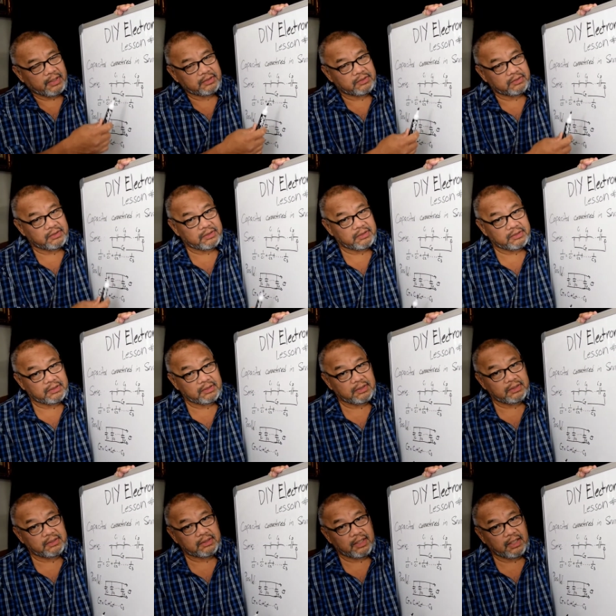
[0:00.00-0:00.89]
in
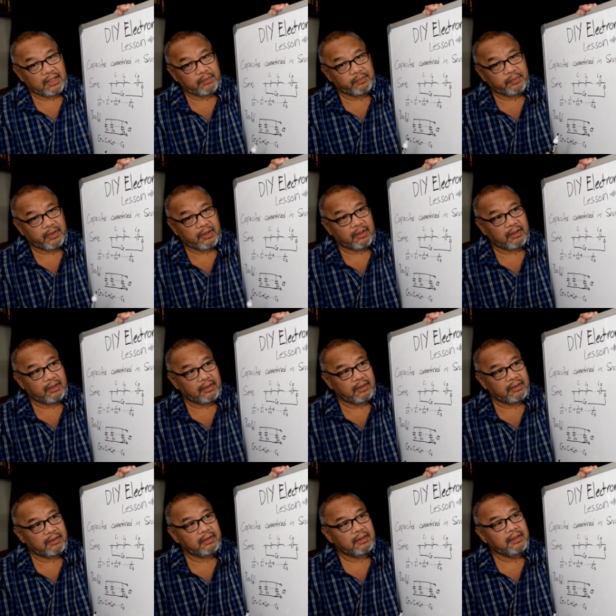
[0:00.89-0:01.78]
series and
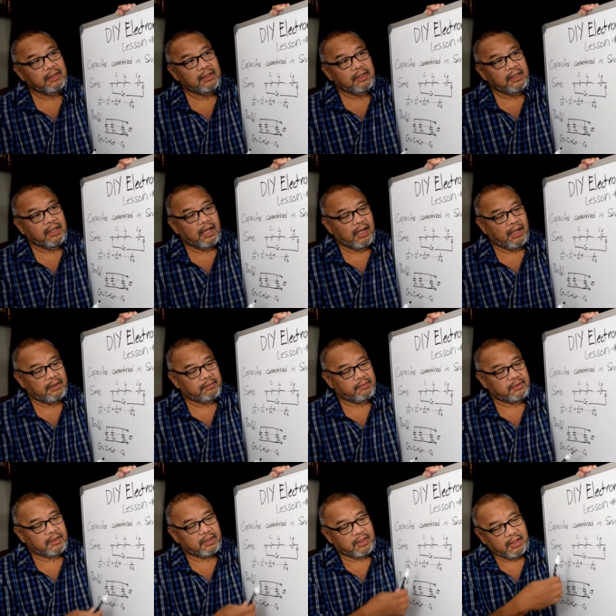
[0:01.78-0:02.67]
parallel.
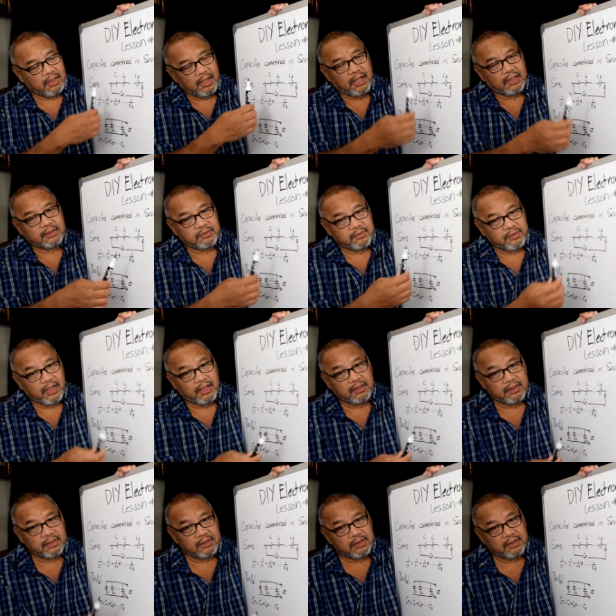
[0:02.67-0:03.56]
There are lots of
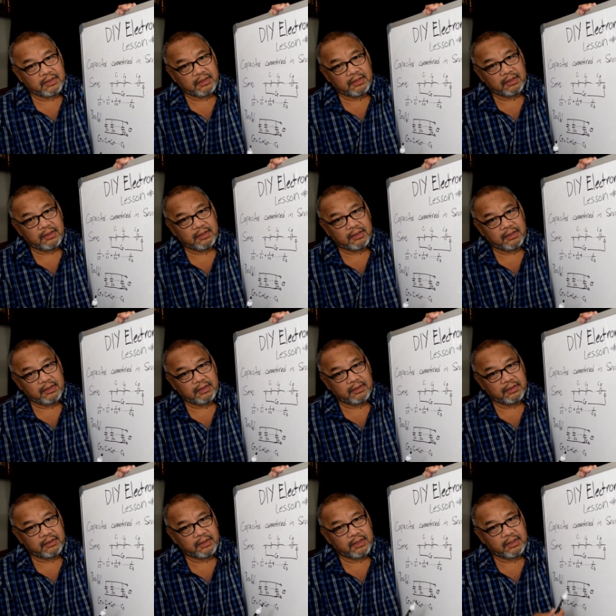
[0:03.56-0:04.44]
other
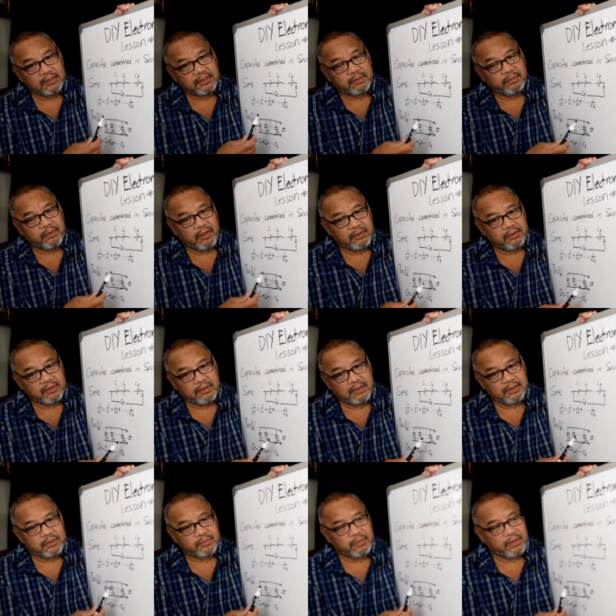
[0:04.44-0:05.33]
things about
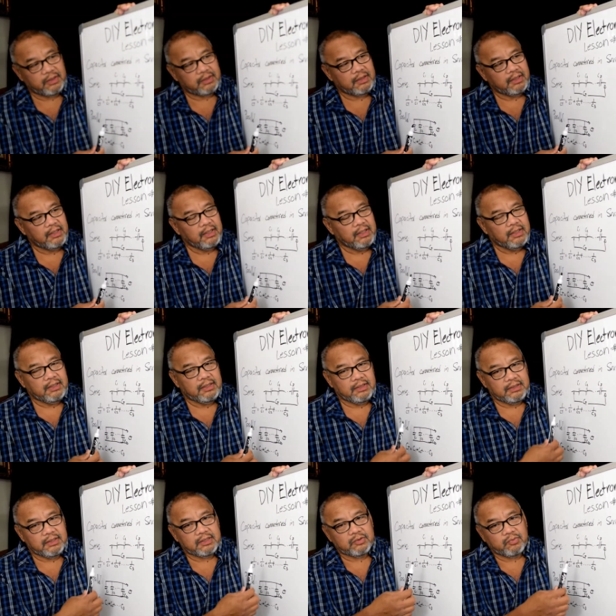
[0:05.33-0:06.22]
this, but
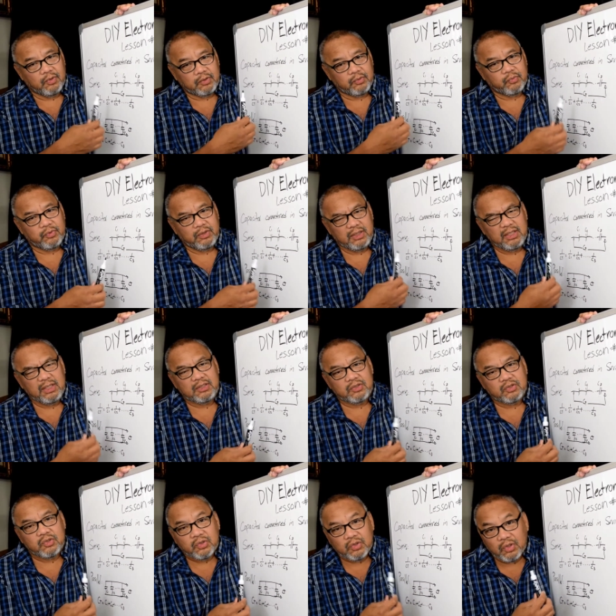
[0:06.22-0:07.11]
this is what we need
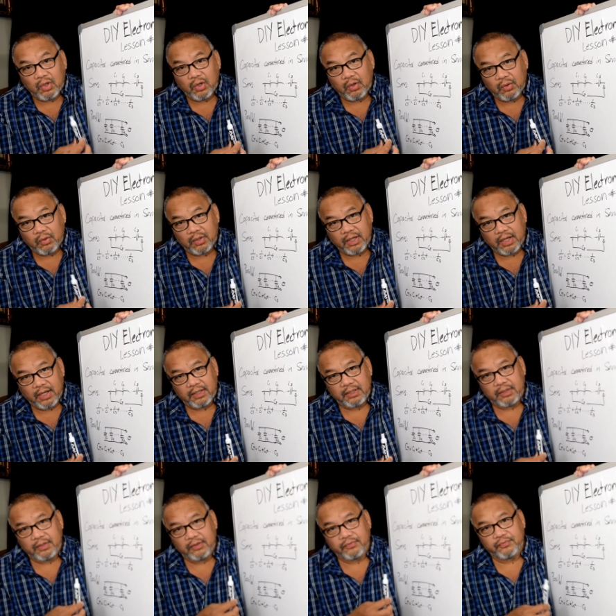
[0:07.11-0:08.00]
to know
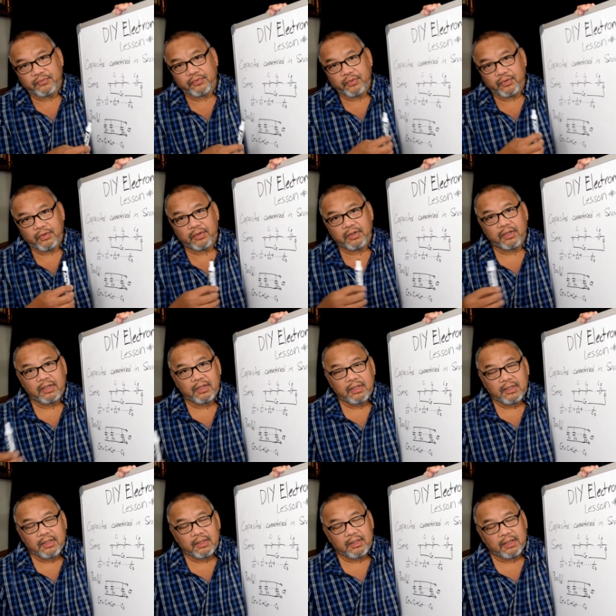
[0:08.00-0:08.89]
kind of for
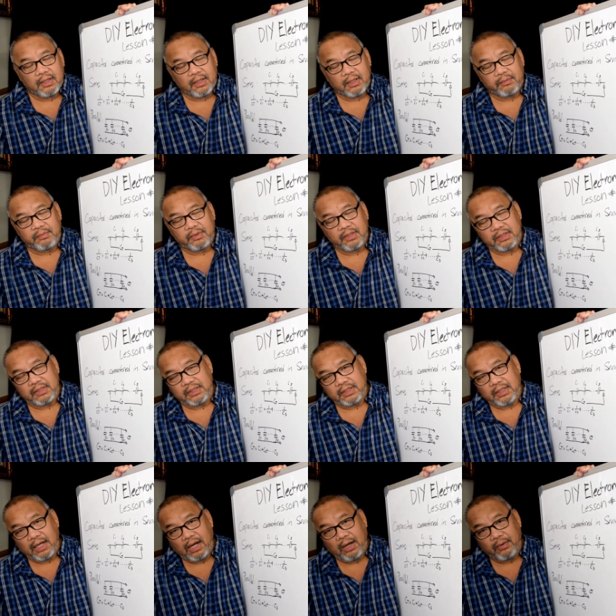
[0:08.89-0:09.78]

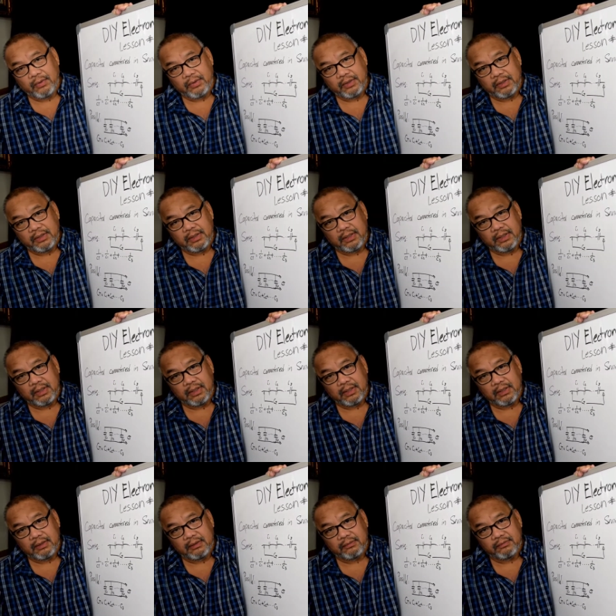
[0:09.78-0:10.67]
building our
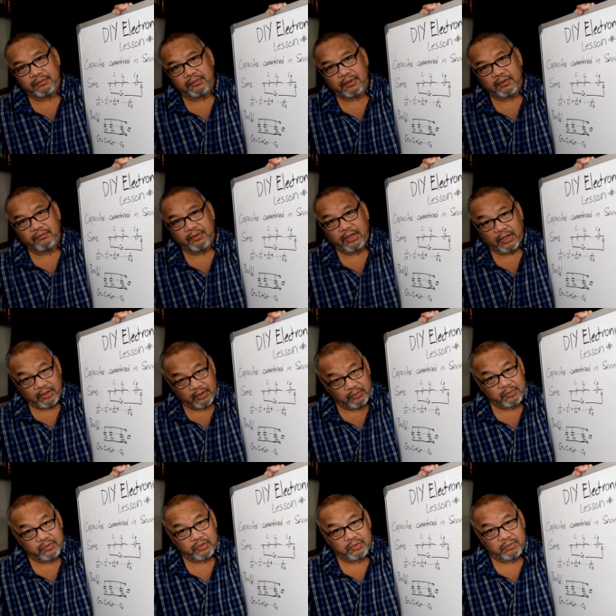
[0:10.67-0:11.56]

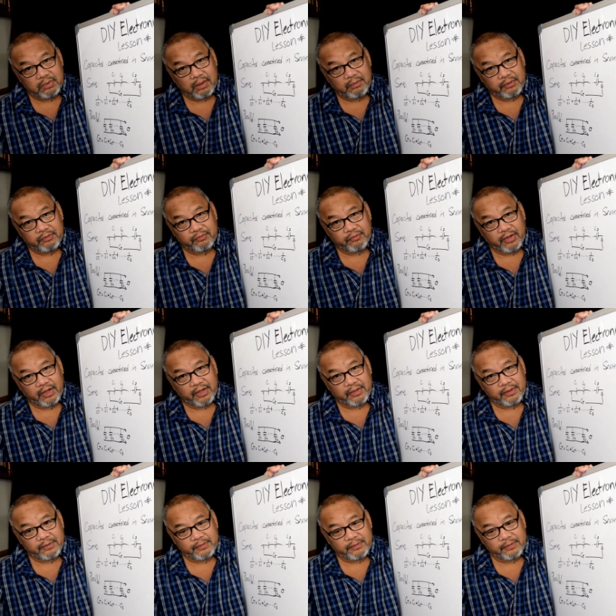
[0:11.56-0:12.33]
vacuum tube amplifier.